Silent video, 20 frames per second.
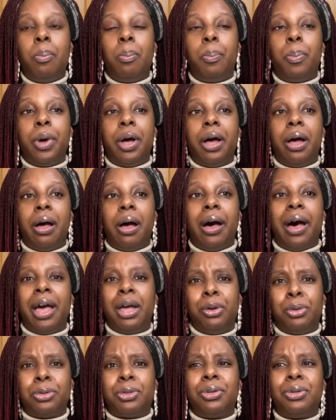but i
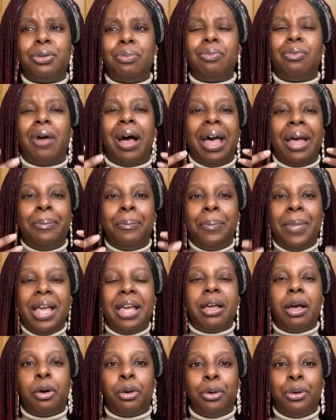also i make
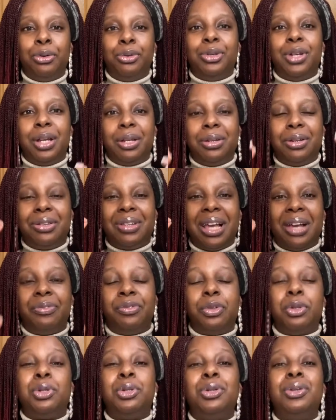a conscientious
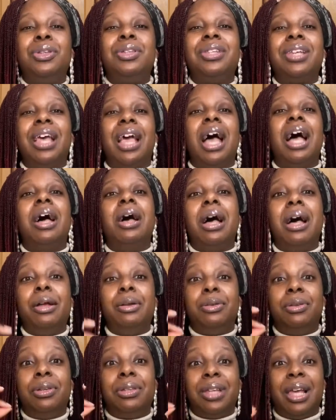effort to say
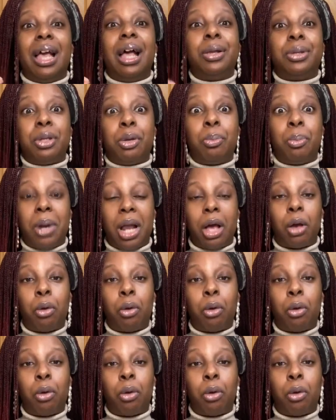to say as a black